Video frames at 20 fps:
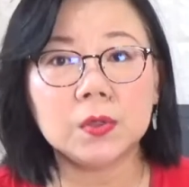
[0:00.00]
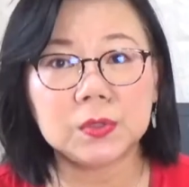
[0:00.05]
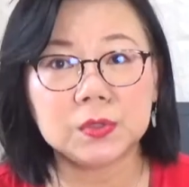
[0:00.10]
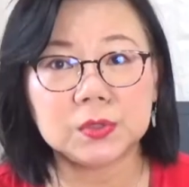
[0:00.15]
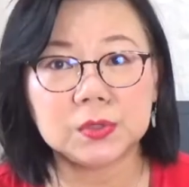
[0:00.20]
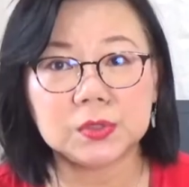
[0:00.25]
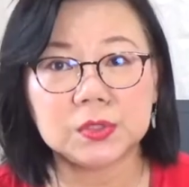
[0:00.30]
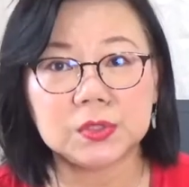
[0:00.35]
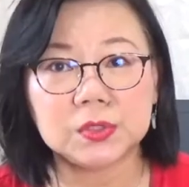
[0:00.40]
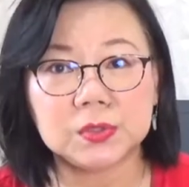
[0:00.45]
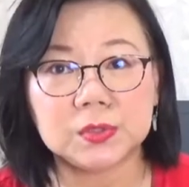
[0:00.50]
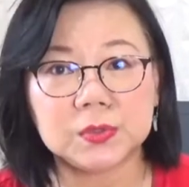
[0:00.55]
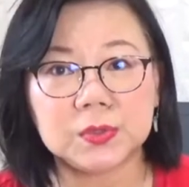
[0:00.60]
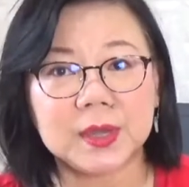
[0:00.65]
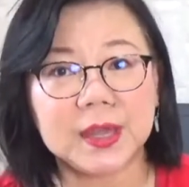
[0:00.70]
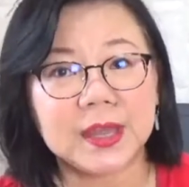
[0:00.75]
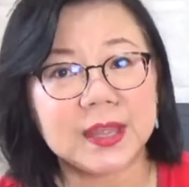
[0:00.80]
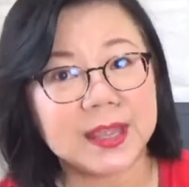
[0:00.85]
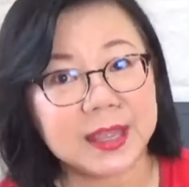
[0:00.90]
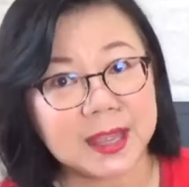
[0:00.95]
you could do
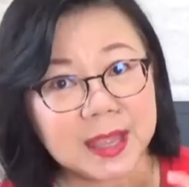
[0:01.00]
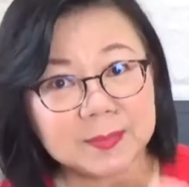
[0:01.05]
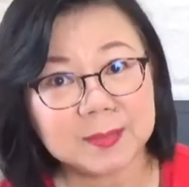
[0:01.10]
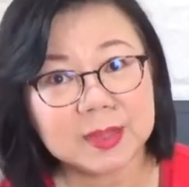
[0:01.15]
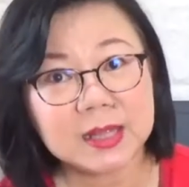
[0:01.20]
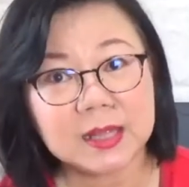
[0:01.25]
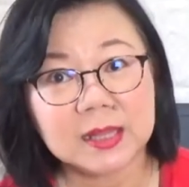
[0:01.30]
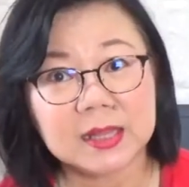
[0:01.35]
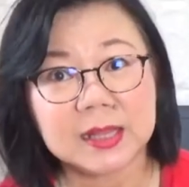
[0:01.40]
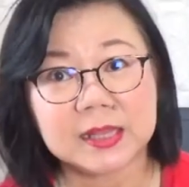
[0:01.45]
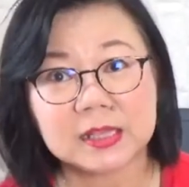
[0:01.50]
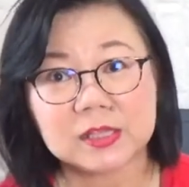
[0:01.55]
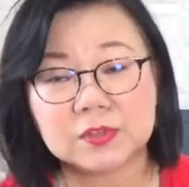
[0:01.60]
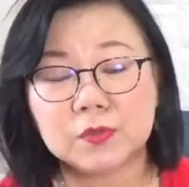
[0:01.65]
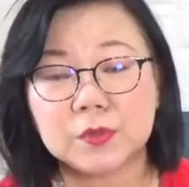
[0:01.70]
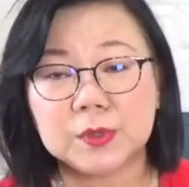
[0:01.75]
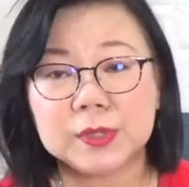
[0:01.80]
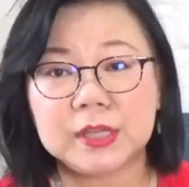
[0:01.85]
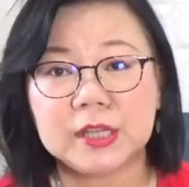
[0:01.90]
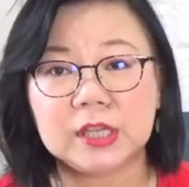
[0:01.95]
a chemical
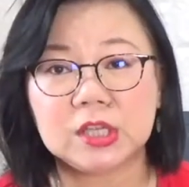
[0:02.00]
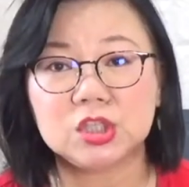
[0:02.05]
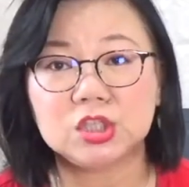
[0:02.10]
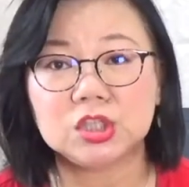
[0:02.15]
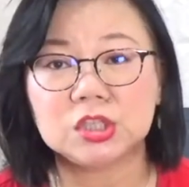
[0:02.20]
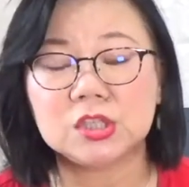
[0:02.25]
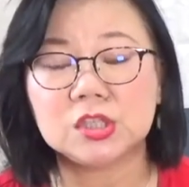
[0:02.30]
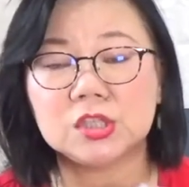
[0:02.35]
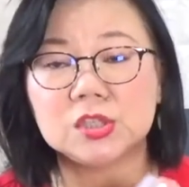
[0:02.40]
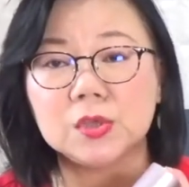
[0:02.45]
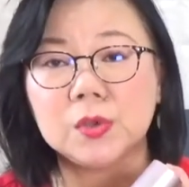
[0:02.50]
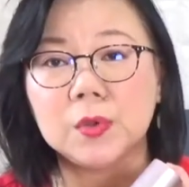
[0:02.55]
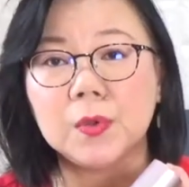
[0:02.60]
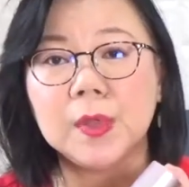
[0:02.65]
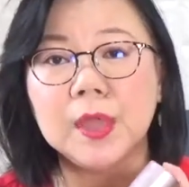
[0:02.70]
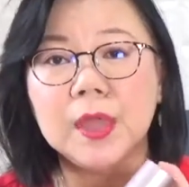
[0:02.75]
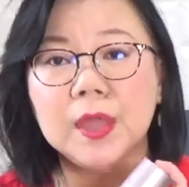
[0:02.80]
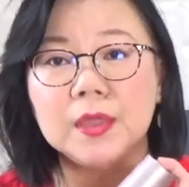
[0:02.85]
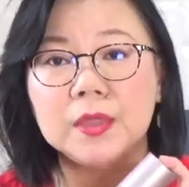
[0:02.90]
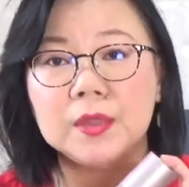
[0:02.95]
exfoliation. So
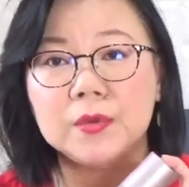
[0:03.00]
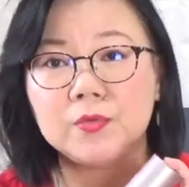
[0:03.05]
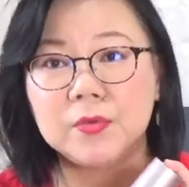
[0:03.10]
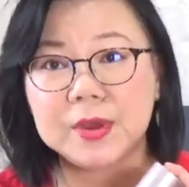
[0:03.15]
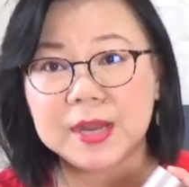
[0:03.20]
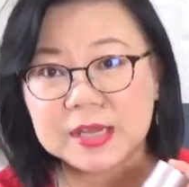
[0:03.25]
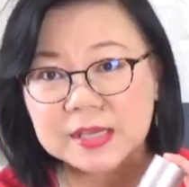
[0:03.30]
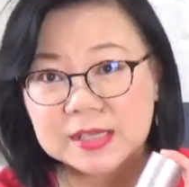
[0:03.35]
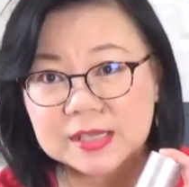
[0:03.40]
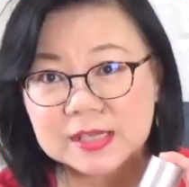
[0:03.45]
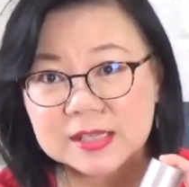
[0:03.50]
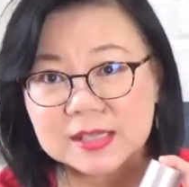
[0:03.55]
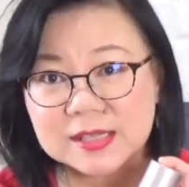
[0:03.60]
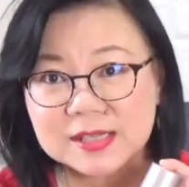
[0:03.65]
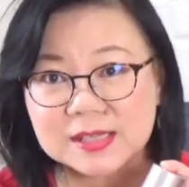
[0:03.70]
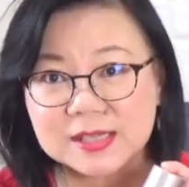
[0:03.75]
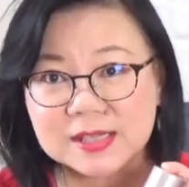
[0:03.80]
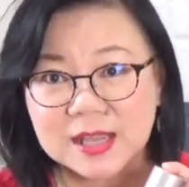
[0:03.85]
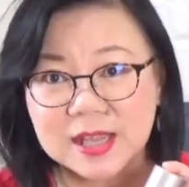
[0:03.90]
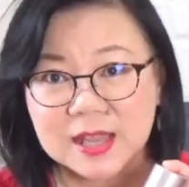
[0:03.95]
the
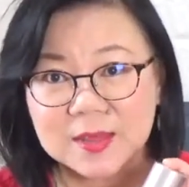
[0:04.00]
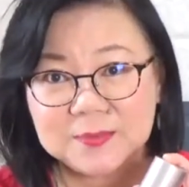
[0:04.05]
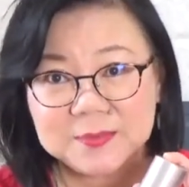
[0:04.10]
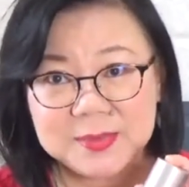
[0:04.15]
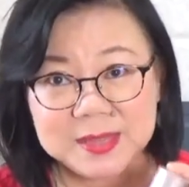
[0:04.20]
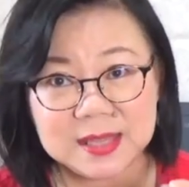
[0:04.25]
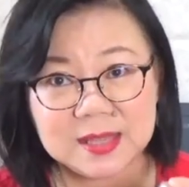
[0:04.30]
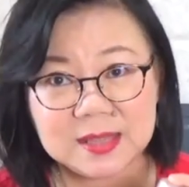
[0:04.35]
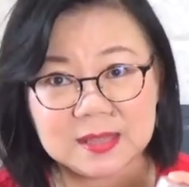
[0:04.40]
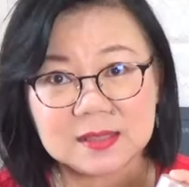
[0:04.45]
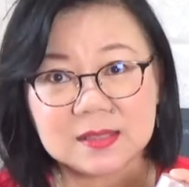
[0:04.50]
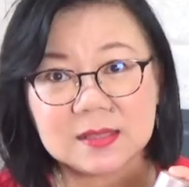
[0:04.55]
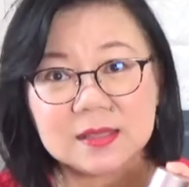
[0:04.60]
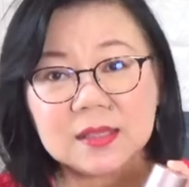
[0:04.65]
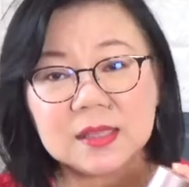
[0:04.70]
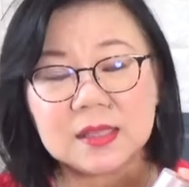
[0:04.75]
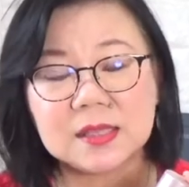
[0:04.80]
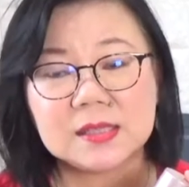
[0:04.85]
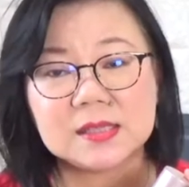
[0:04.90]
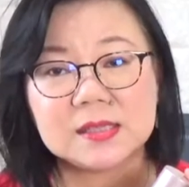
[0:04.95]
Radiance
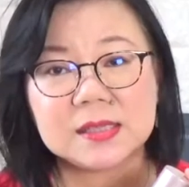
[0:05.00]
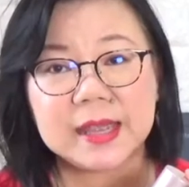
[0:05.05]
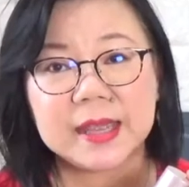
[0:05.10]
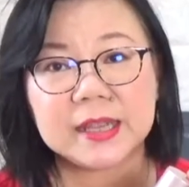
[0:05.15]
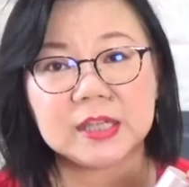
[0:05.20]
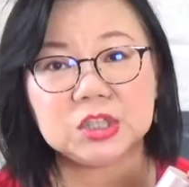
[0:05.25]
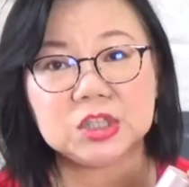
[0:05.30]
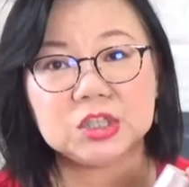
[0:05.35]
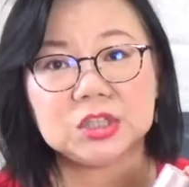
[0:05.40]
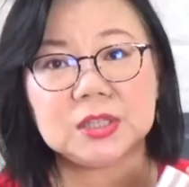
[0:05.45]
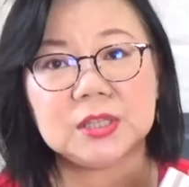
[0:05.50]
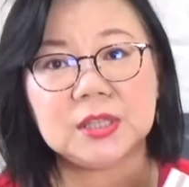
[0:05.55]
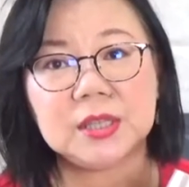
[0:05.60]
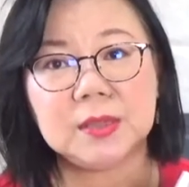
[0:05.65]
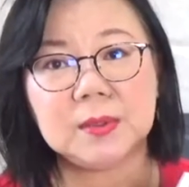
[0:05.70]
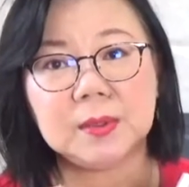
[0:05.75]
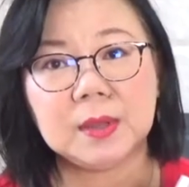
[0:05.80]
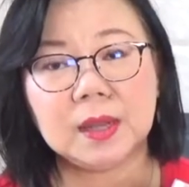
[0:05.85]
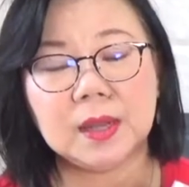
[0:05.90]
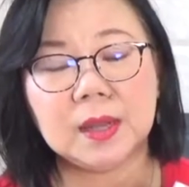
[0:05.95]
Peel is
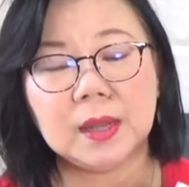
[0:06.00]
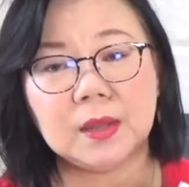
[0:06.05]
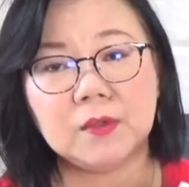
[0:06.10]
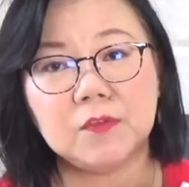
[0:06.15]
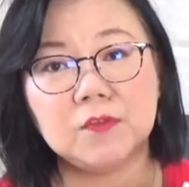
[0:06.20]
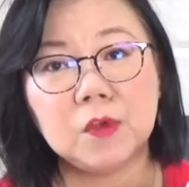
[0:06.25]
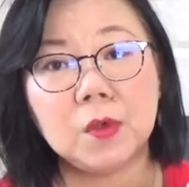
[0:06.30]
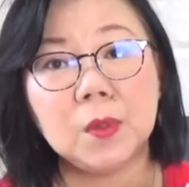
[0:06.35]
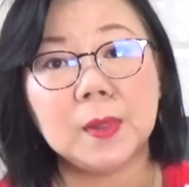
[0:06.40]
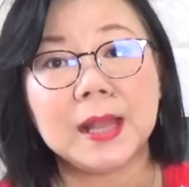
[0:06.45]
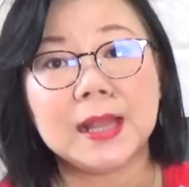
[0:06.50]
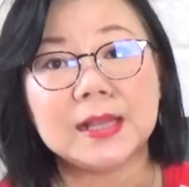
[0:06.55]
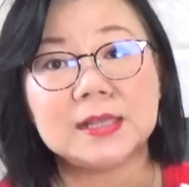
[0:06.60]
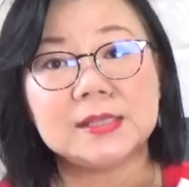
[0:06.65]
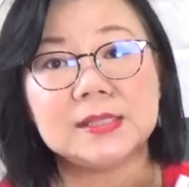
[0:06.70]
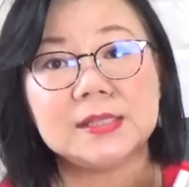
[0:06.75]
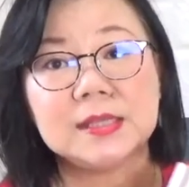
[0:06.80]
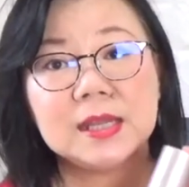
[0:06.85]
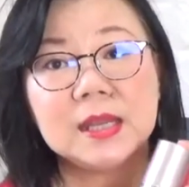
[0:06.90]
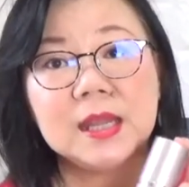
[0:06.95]
actually fall
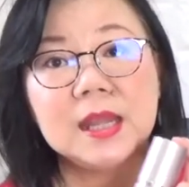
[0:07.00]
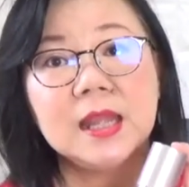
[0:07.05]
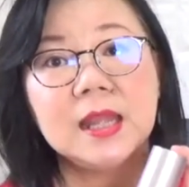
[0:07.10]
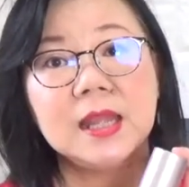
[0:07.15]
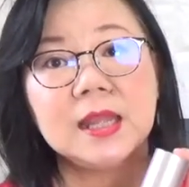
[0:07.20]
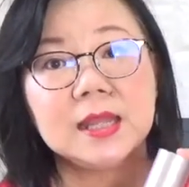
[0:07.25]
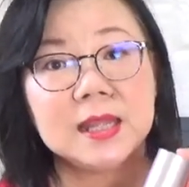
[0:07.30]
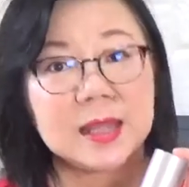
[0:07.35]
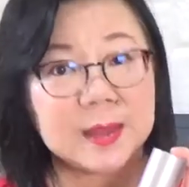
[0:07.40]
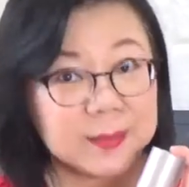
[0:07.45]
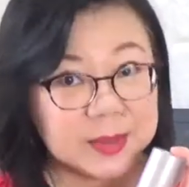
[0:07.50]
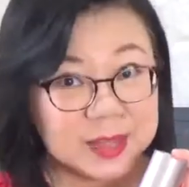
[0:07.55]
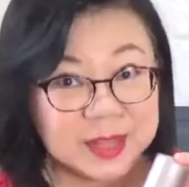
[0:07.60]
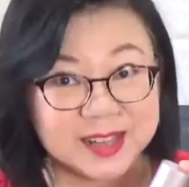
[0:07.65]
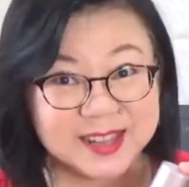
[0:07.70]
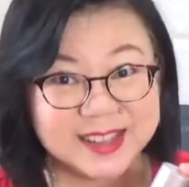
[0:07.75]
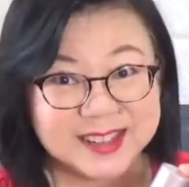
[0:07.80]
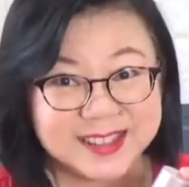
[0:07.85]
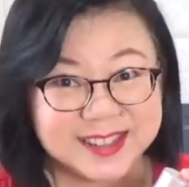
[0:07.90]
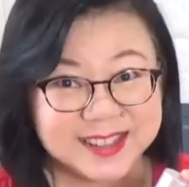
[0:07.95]
under
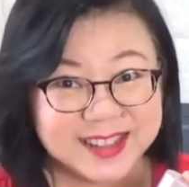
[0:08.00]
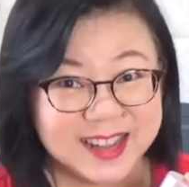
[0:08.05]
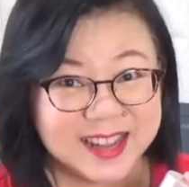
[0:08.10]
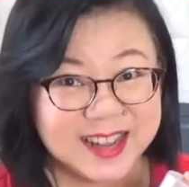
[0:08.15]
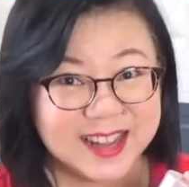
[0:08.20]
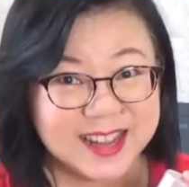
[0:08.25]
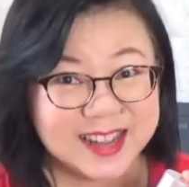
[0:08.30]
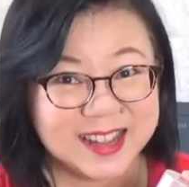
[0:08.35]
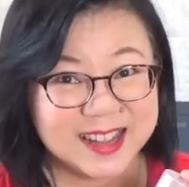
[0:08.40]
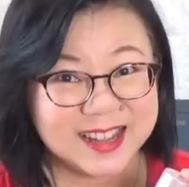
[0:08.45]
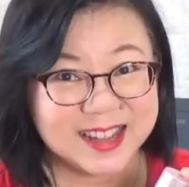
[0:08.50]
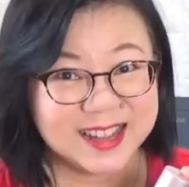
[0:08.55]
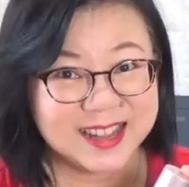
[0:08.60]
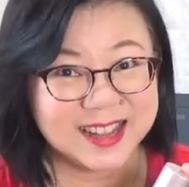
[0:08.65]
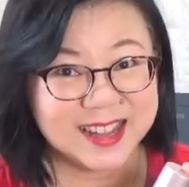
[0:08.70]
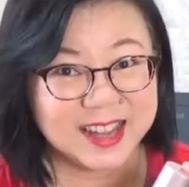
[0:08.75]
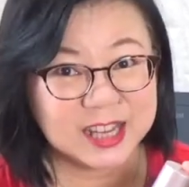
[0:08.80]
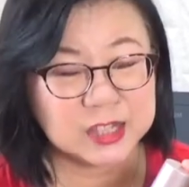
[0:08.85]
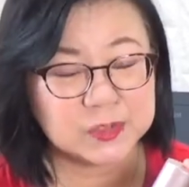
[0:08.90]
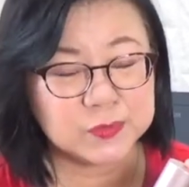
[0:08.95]
chemical
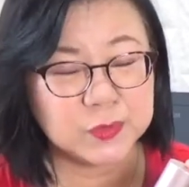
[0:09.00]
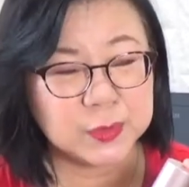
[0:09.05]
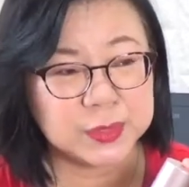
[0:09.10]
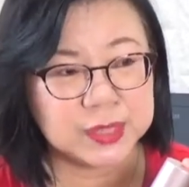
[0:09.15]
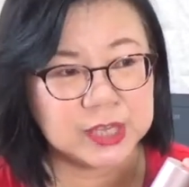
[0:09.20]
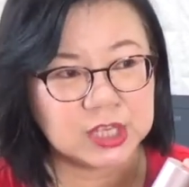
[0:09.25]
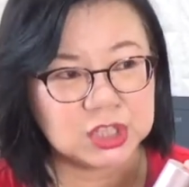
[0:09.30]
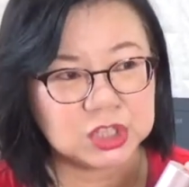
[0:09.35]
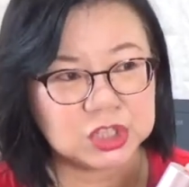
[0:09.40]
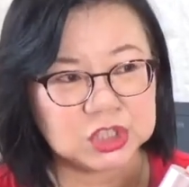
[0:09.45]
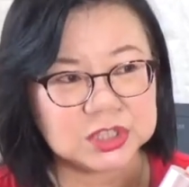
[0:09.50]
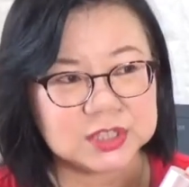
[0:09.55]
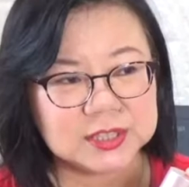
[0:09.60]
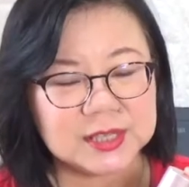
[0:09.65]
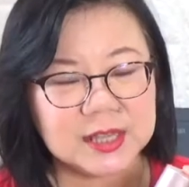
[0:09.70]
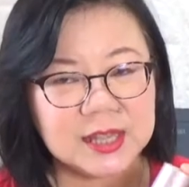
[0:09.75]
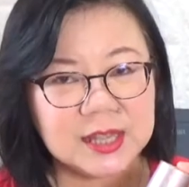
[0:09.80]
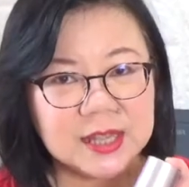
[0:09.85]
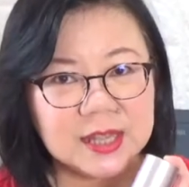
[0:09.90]
exfoliation.